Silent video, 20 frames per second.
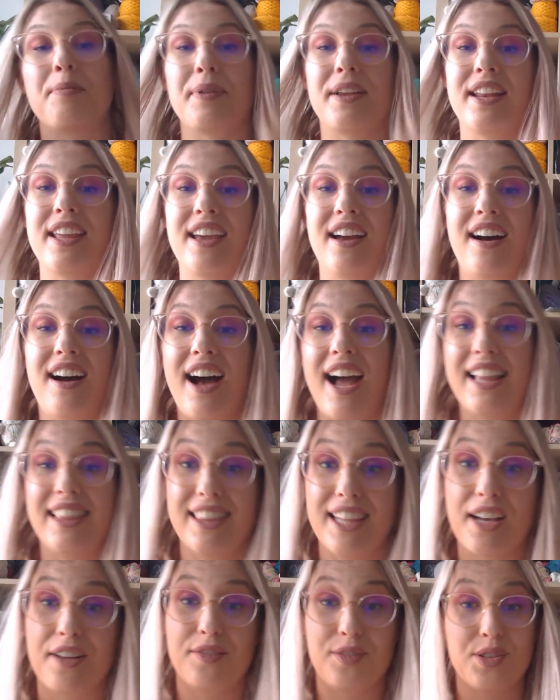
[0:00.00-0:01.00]
in here I
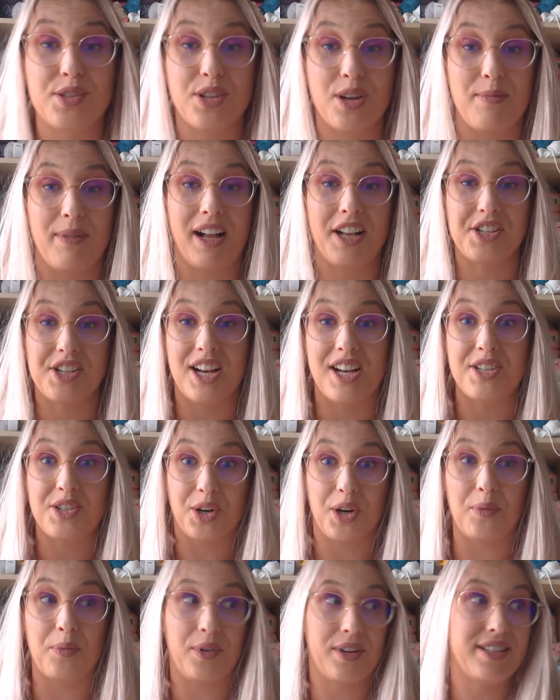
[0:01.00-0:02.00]
love so much and I
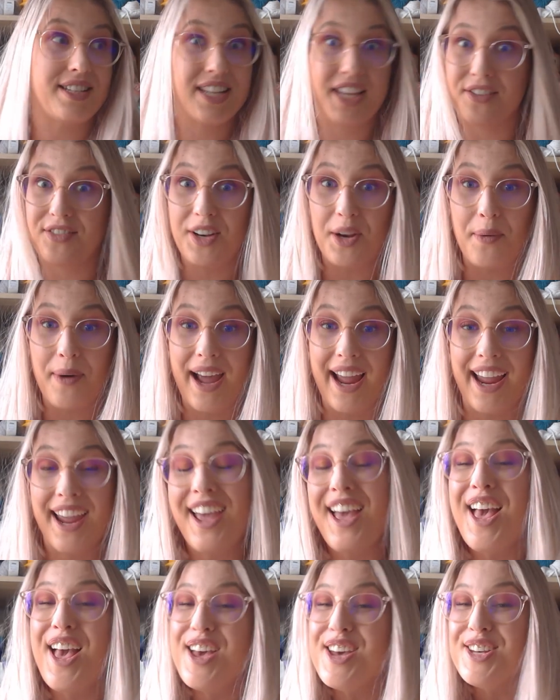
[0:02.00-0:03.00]
don't want to give it away.
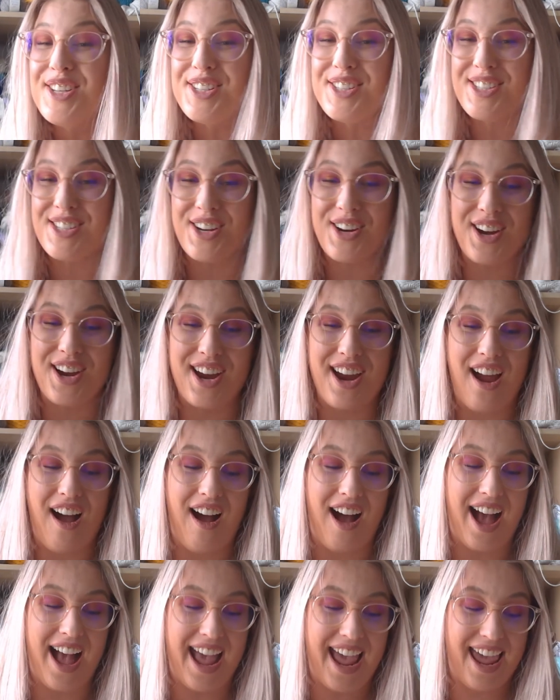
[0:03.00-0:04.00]
So
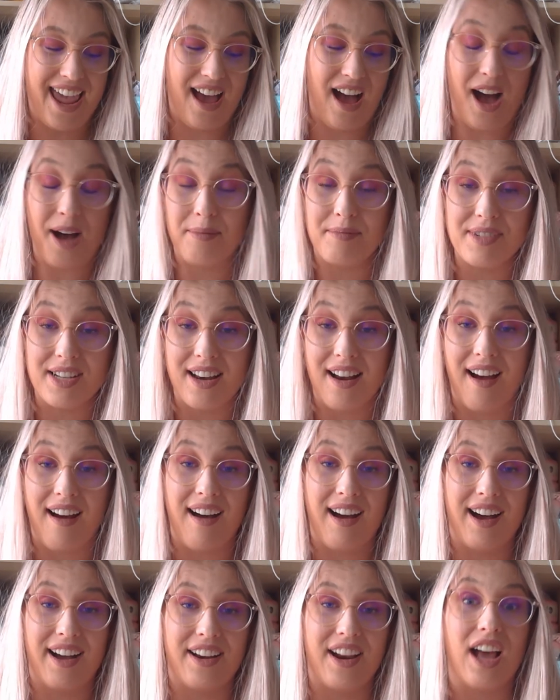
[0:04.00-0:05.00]
I ummed and
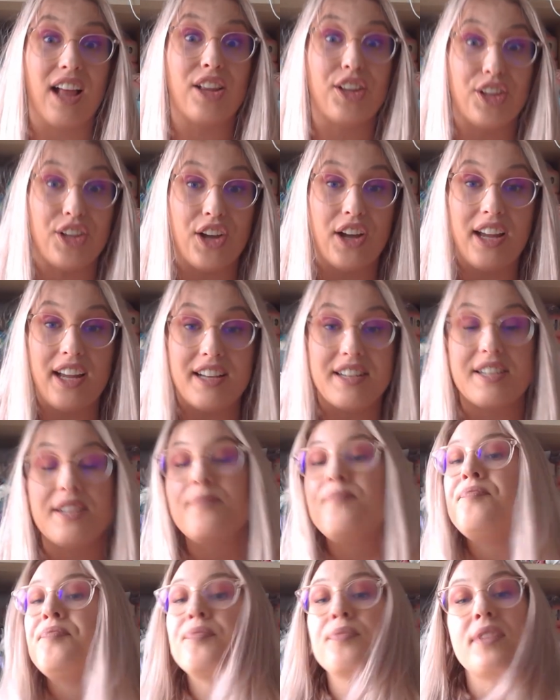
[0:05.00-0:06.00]
ahed a lot,
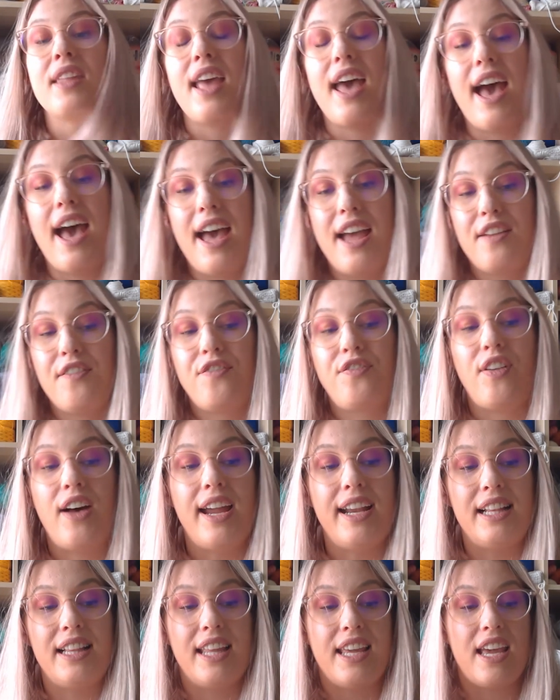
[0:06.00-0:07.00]
and
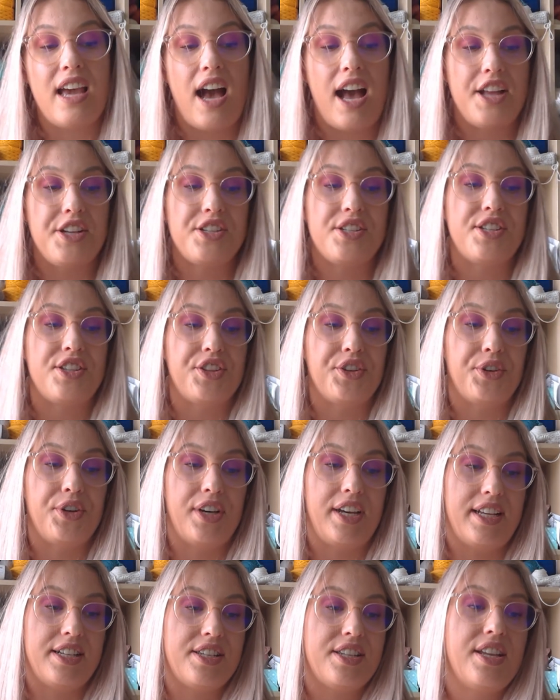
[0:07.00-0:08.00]
finally I just
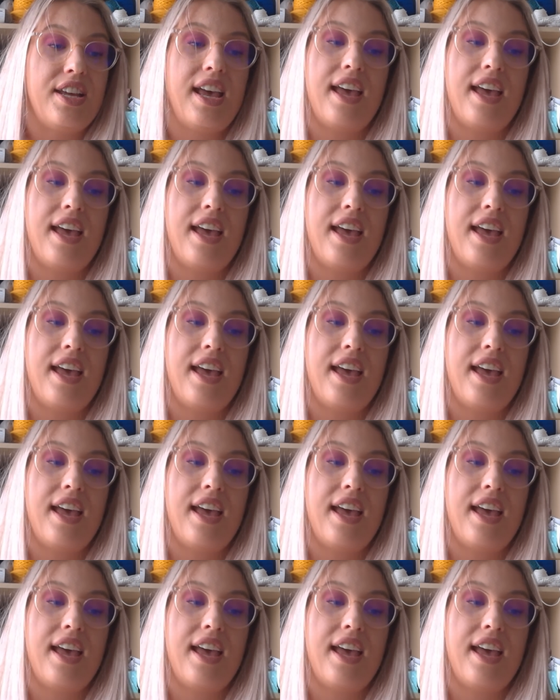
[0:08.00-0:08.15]
thought,